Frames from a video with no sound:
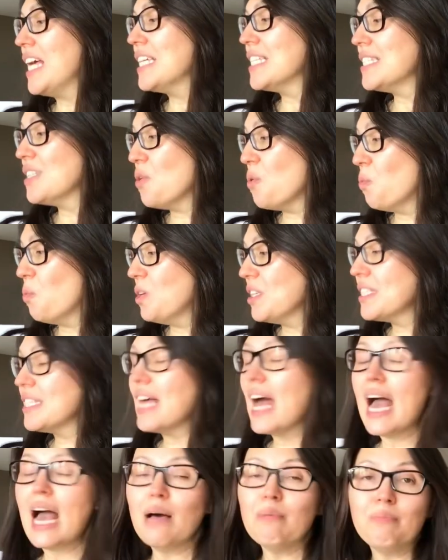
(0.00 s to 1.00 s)
So what's
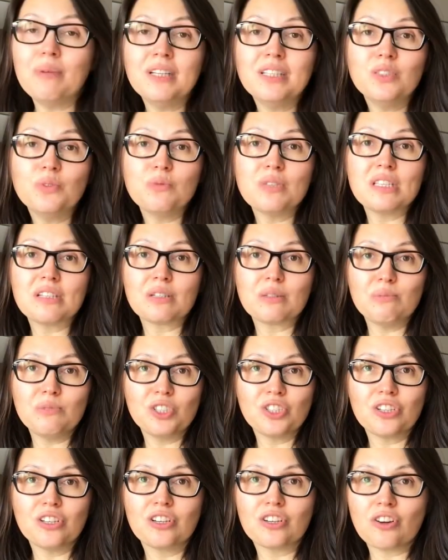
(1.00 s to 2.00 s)
happened with
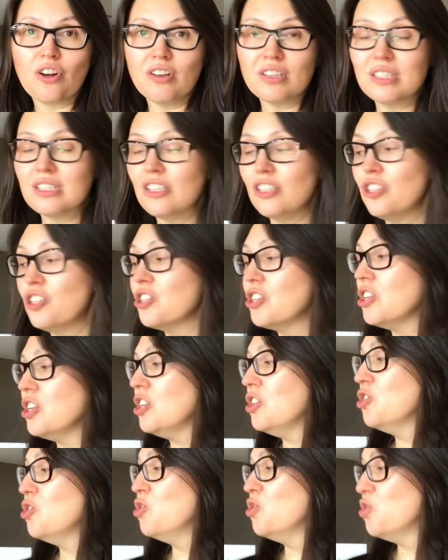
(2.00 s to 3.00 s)
Artmishka cross stitch
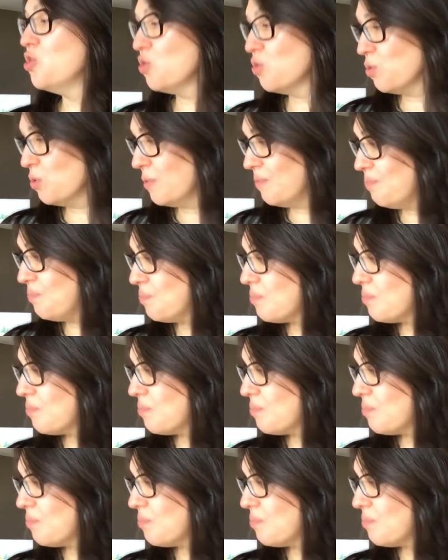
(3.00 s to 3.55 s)
in June?